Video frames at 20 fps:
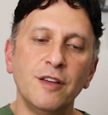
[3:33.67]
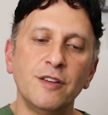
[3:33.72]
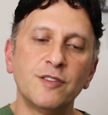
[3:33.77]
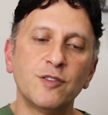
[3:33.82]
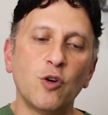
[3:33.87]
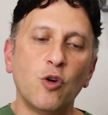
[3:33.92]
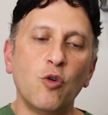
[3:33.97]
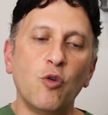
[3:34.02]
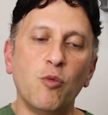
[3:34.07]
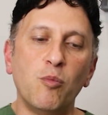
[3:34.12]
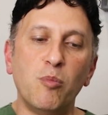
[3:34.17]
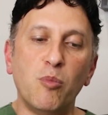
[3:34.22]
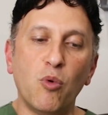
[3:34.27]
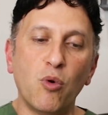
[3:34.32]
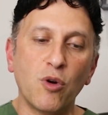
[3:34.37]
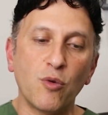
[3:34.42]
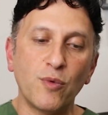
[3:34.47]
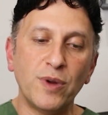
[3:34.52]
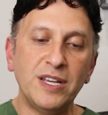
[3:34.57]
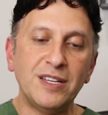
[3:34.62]
So
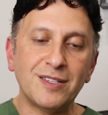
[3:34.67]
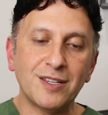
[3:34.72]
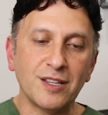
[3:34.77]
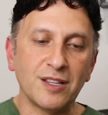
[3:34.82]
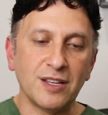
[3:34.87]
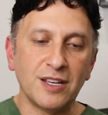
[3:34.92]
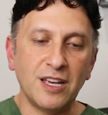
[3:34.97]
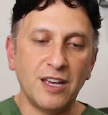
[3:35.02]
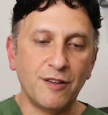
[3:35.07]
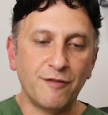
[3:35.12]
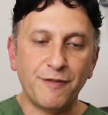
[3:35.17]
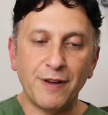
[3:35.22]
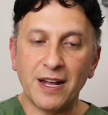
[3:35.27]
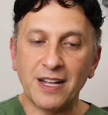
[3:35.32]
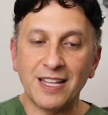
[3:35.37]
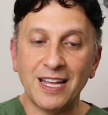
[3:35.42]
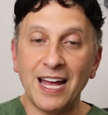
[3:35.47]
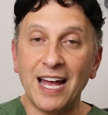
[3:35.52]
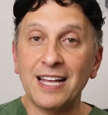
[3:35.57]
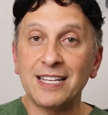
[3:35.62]
more recently, in
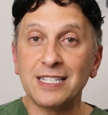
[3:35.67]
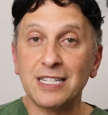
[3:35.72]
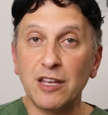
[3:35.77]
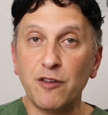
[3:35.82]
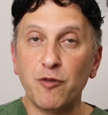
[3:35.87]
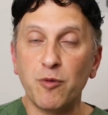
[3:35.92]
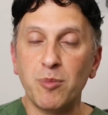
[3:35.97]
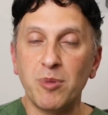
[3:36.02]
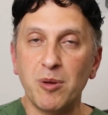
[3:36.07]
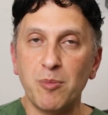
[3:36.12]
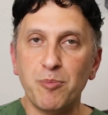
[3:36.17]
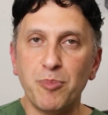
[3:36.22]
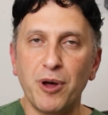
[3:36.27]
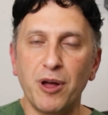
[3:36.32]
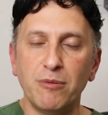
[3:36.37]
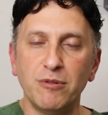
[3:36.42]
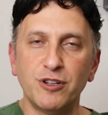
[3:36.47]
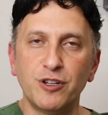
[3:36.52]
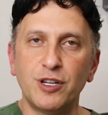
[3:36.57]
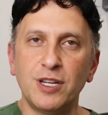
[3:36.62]
fact, it hasn't even been
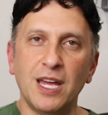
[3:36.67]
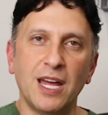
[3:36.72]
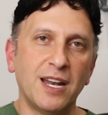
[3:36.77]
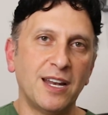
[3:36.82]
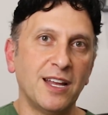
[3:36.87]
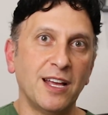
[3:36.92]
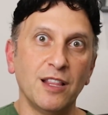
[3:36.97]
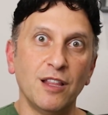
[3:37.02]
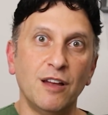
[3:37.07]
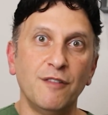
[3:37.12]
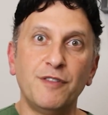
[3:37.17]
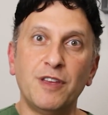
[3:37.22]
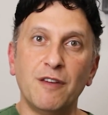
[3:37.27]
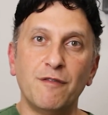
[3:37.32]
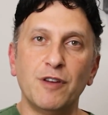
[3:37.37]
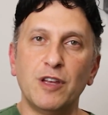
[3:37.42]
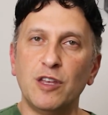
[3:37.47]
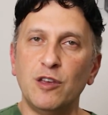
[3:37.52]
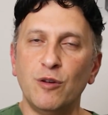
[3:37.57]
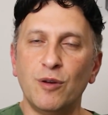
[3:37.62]
published yet, and I love
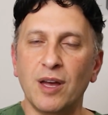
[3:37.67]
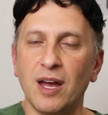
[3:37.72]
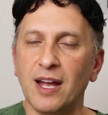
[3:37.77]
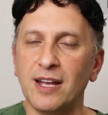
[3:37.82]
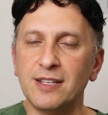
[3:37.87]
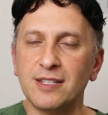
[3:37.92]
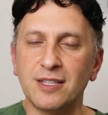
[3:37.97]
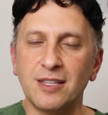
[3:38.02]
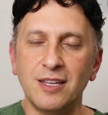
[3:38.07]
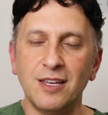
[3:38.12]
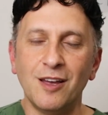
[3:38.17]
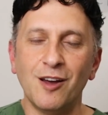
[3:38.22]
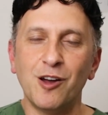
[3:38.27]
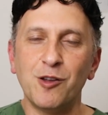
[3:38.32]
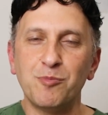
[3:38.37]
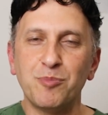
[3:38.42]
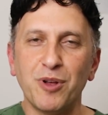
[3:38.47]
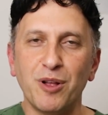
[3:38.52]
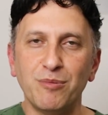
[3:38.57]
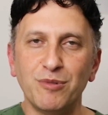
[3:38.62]
giving you guys the
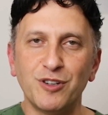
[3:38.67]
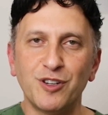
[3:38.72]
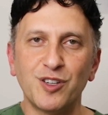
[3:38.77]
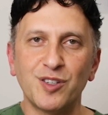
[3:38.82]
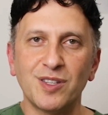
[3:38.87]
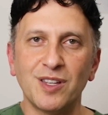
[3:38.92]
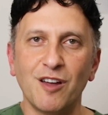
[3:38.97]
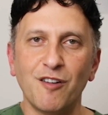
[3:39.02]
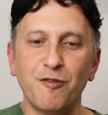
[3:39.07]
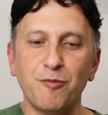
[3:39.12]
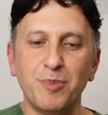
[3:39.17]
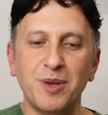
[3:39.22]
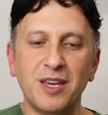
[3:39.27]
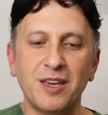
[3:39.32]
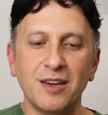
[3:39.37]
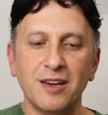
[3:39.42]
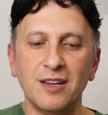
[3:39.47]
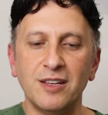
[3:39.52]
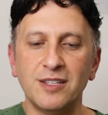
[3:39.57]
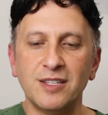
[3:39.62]
unpublished stuff
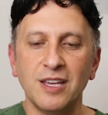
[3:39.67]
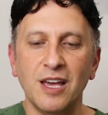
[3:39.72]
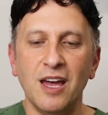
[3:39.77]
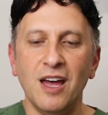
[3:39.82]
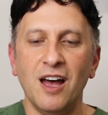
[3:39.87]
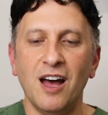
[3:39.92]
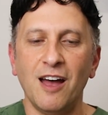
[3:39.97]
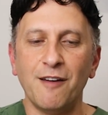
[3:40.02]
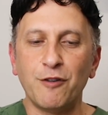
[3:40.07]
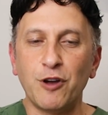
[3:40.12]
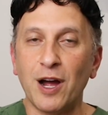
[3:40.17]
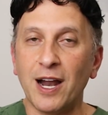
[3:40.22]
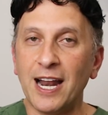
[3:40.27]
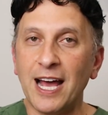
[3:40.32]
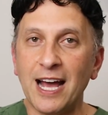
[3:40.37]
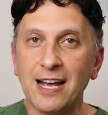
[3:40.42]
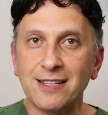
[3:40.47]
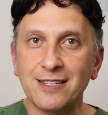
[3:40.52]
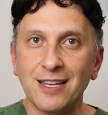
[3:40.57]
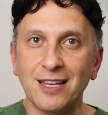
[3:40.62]
because I've got
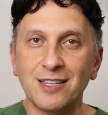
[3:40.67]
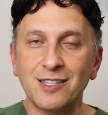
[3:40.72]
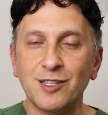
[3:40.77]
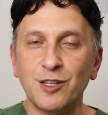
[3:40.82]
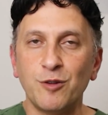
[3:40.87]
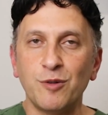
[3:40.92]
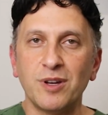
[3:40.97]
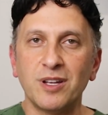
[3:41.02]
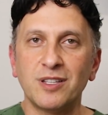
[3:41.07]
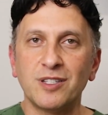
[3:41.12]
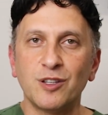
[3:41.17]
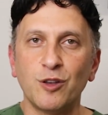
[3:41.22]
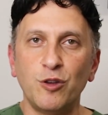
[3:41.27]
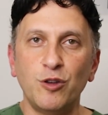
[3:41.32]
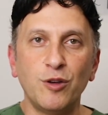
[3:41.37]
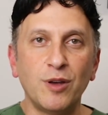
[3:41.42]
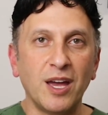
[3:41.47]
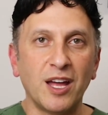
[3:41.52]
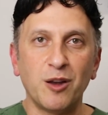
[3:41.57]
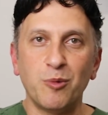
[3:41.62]
access to it, so
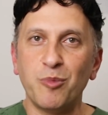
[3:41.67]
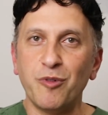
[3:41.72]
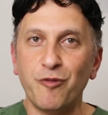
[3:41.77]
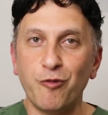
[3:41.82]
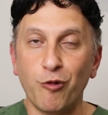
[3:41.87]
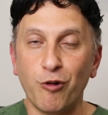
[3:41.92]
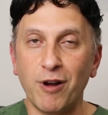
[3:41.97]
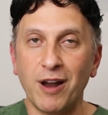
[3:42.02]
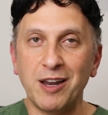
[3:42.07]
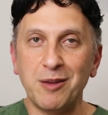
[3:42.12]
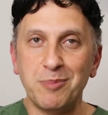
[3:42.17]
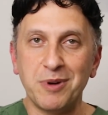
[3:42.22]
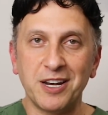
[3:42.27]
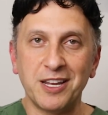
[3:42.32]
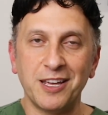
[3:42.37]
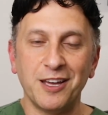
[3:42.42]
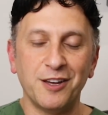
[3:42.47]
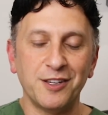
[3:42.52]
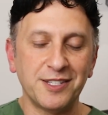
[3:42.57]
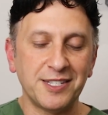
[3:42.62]
you get it before
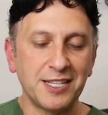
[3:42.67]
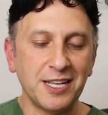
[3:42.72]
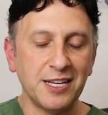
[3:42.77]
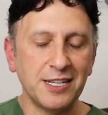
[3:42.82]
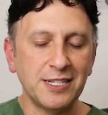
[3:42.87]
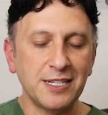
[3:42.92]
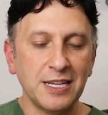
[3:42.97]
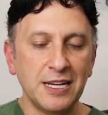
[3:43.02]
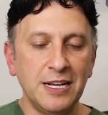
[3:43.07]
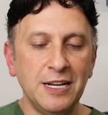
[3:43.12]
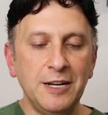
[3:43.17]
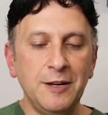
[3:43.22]
anybody else does.